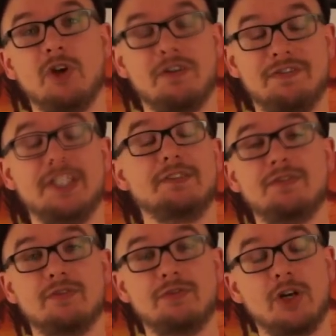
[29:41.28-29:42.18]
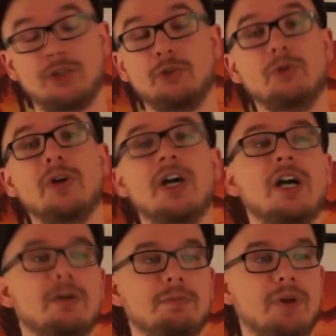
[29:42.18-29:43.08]
You're a thief, fuck you.
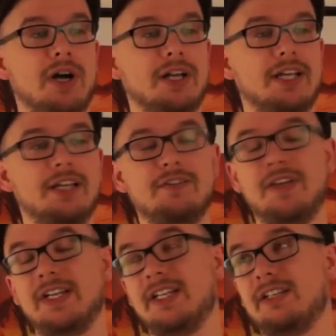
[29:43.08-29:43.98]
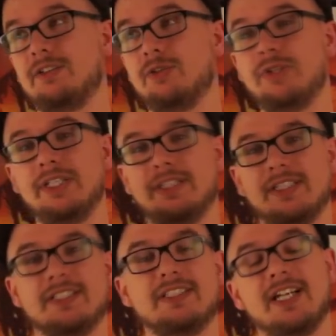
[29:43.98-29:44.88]
But if it during
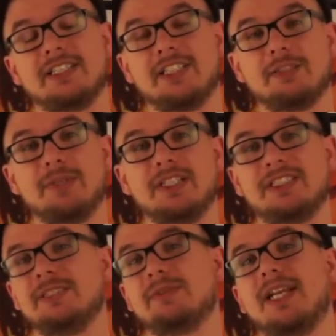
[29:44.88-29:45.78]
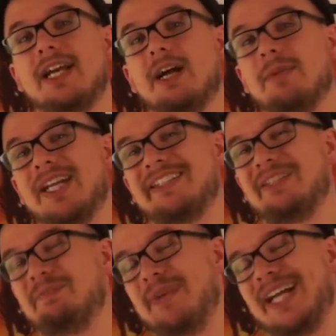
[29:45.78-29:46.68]
this entire segment seems like I'm
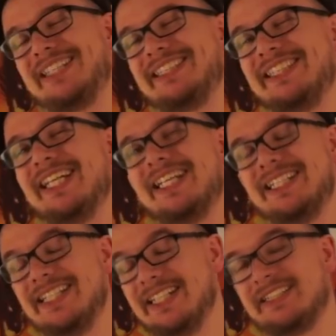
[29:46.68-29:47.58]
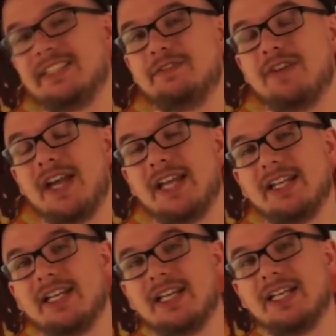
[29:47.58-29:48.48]
actually bashing Disney
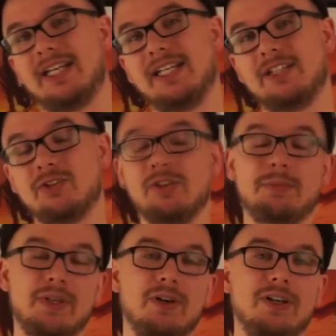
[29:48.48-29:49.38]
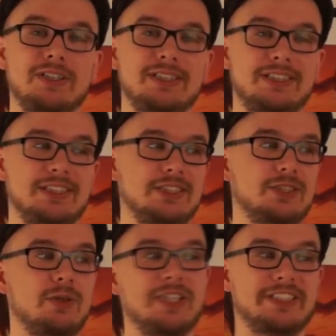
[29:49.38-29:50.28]
fan, it is only because
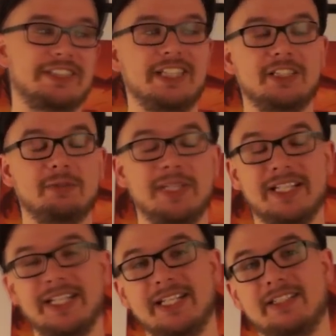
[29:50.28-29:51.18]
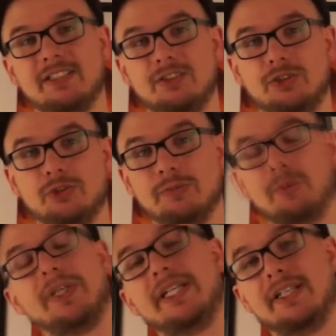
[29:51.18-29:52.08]
she's so interchangeably linked to
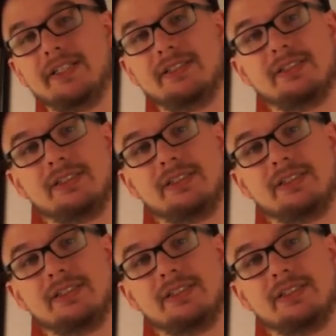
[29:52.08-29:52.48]
Marina.